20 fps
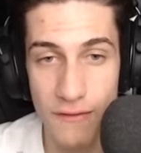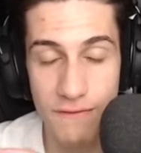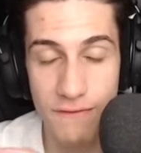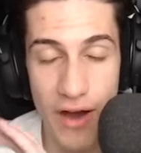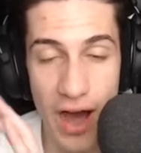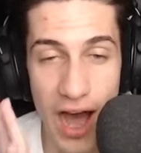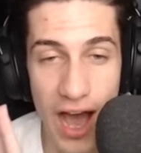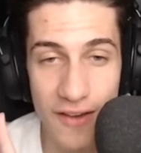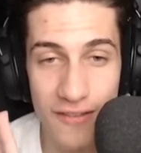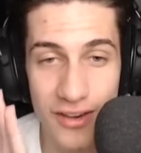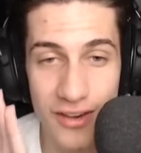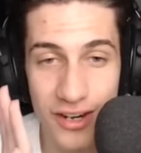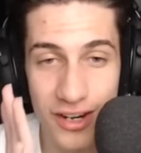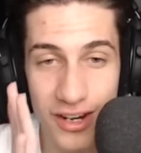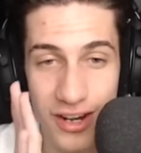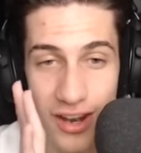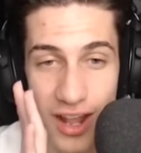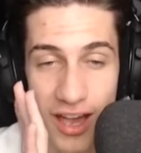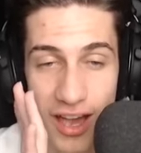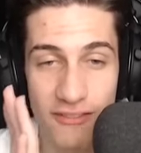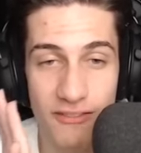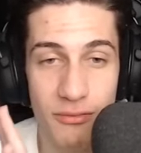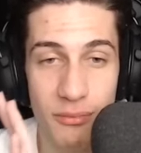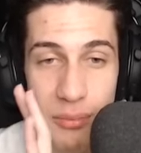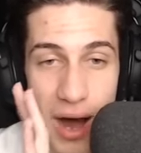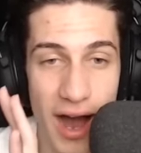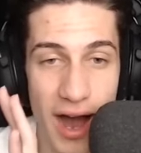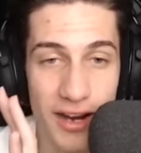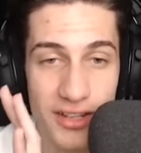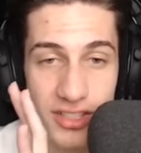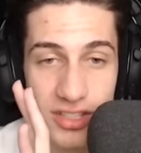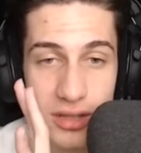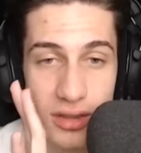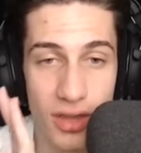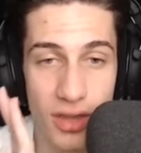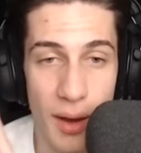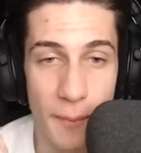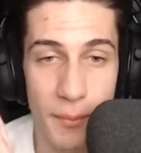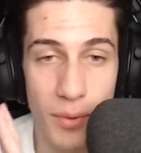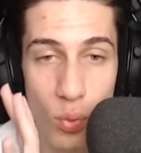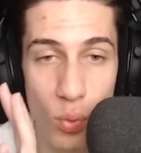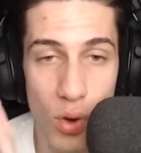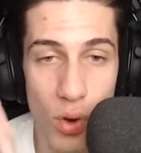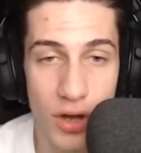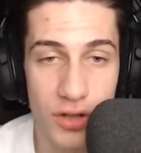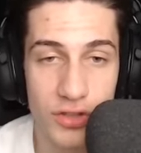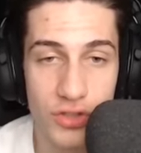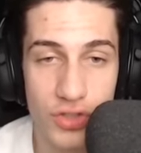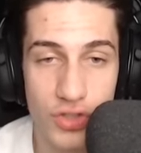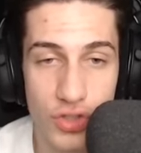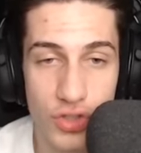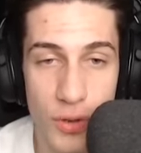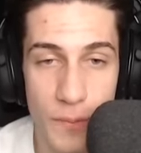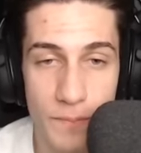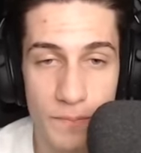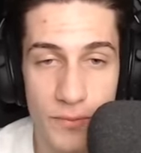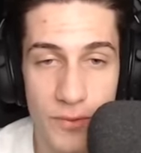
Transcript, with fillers: Five knife box number ones.